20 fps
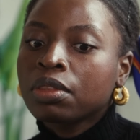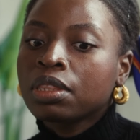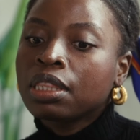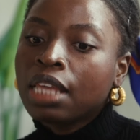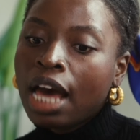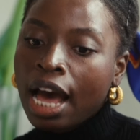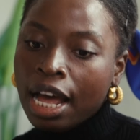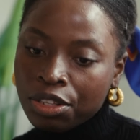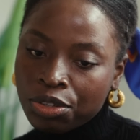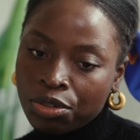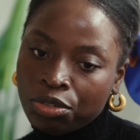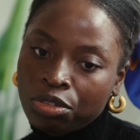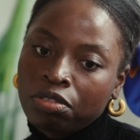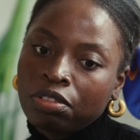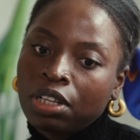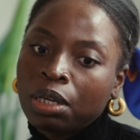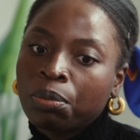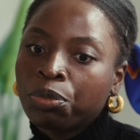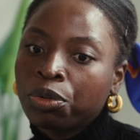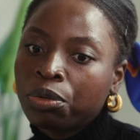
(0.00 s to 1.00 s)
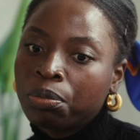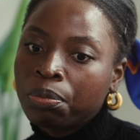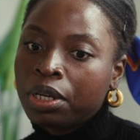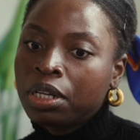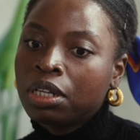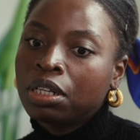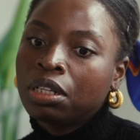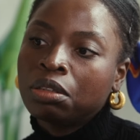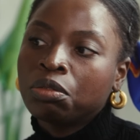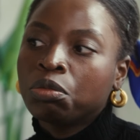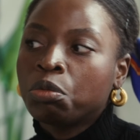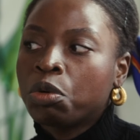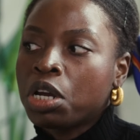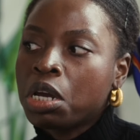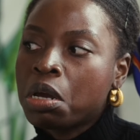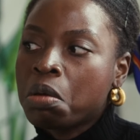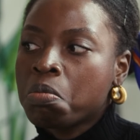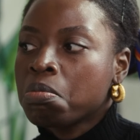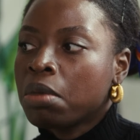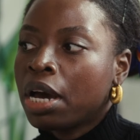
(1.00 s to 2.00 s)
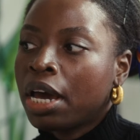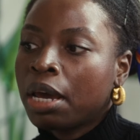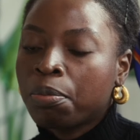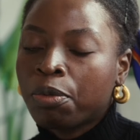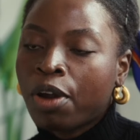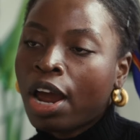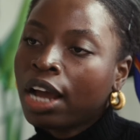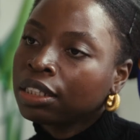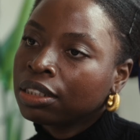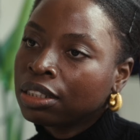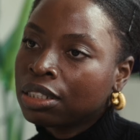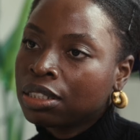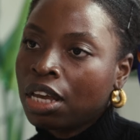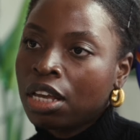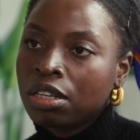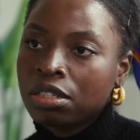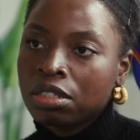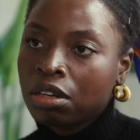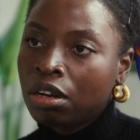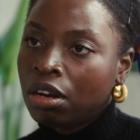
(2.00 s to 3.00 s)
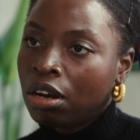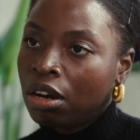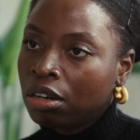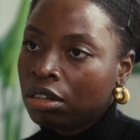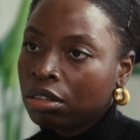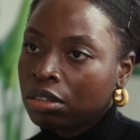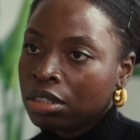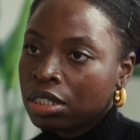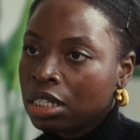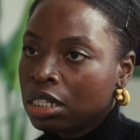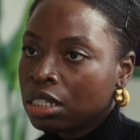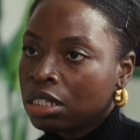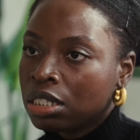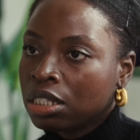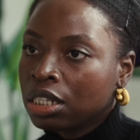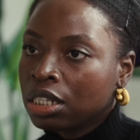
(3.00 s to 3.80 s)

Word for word: that sort of like propelled where my practice has gone since